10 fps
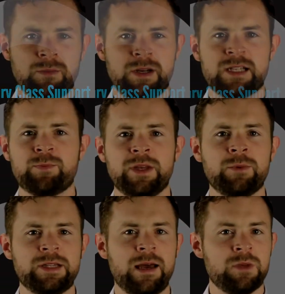I'm going to explain
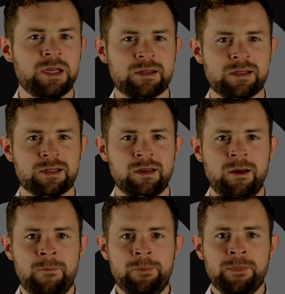what that means.
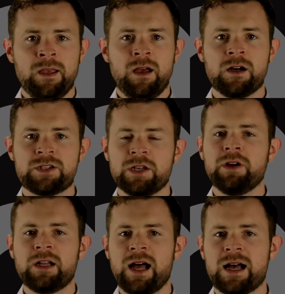
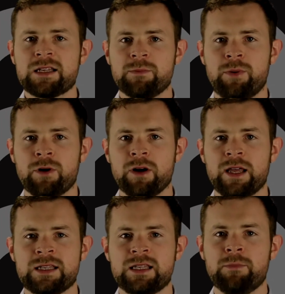Auxiliary class
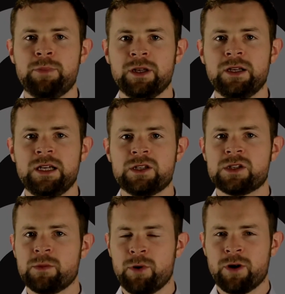support is the ability to
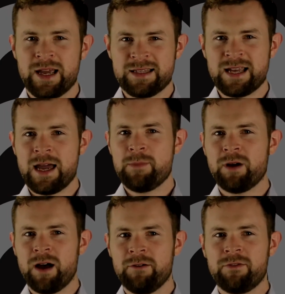support a type
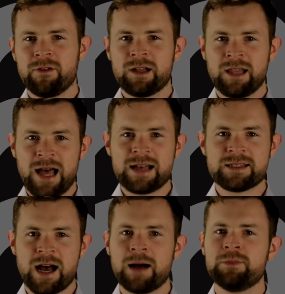of
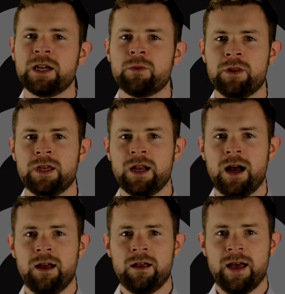class object within
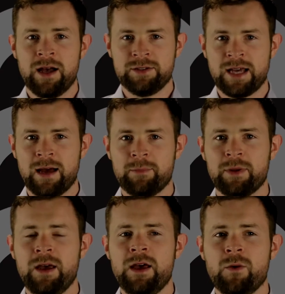LDAP,
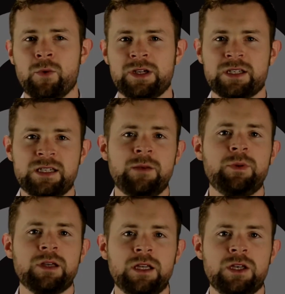which is
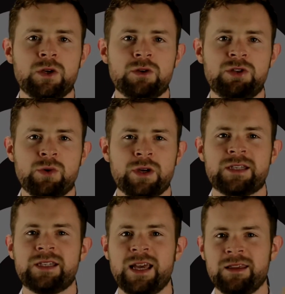typically used to
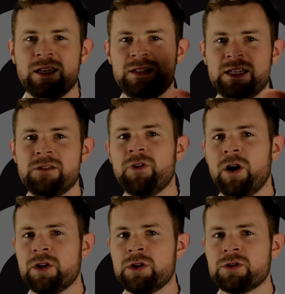extend the
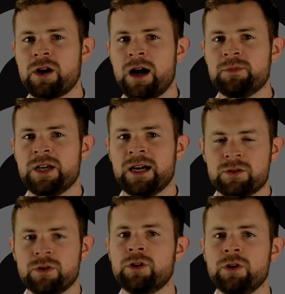default user object
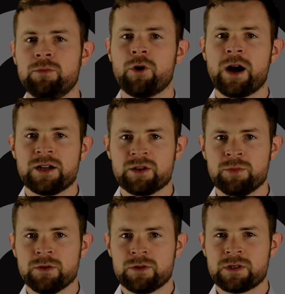to include more
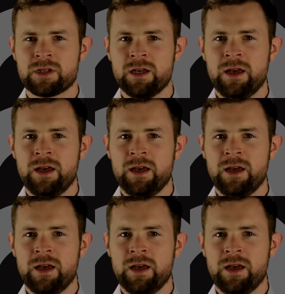attributes.